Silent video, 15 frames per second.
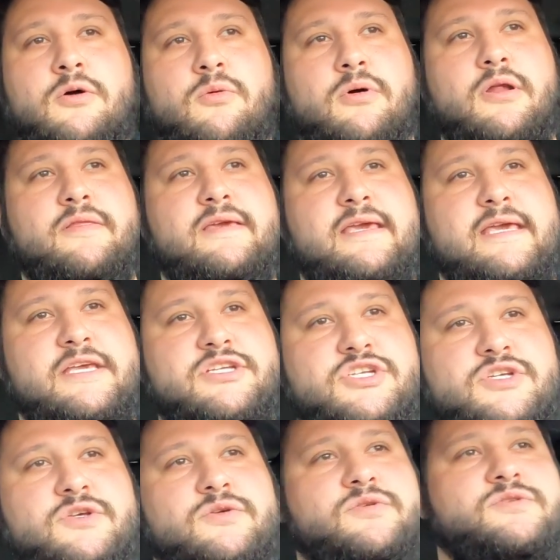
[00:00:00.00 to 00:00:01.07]
One of the
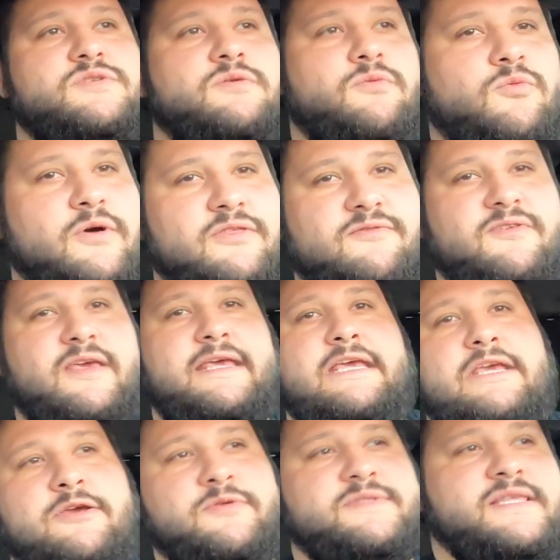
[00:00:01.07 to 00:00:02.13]
issues with
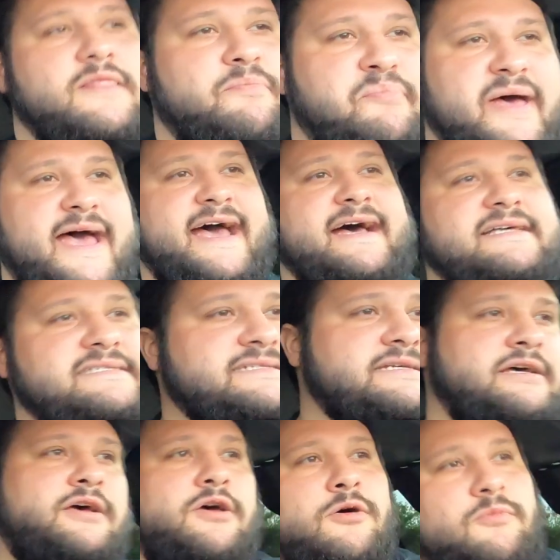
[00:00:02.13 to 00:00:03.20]
VQs in the
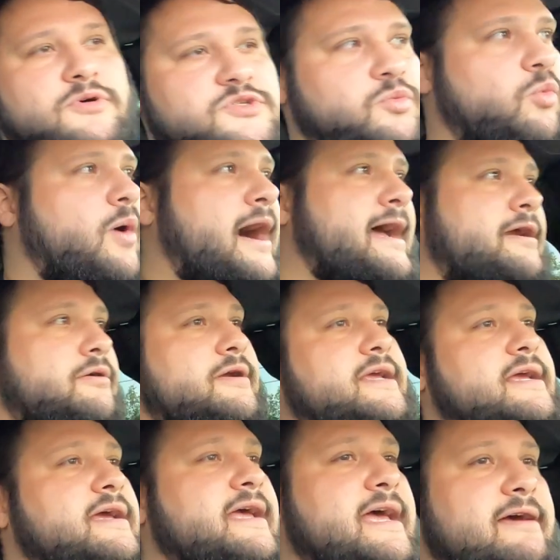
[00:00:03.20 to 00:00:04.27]
past was
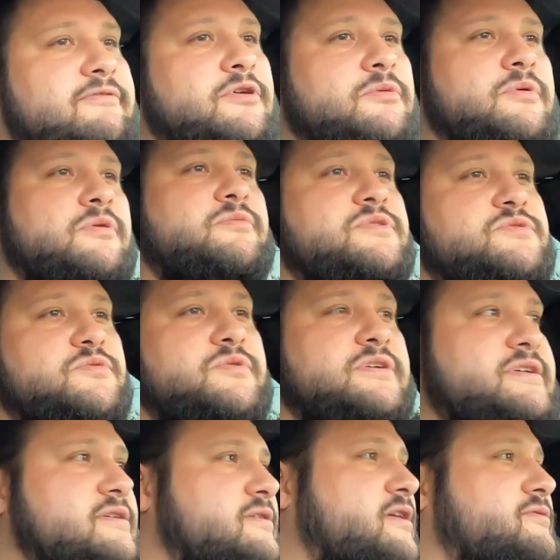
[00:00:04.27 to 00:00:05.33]
wiring. Everyone was
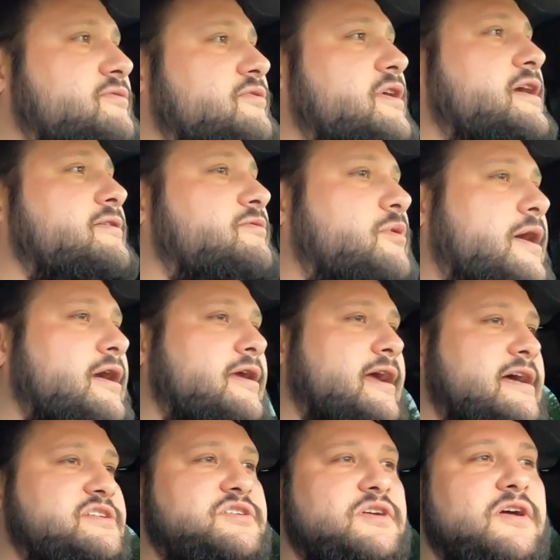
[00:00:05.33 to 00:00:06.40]
really afraid of wiring.
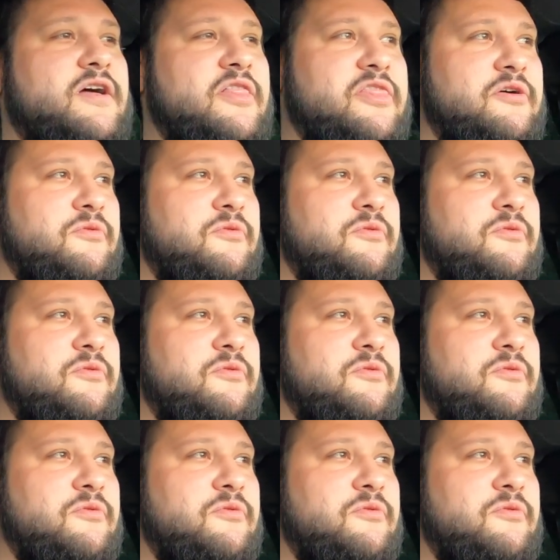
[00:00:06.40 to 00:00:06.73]
I took the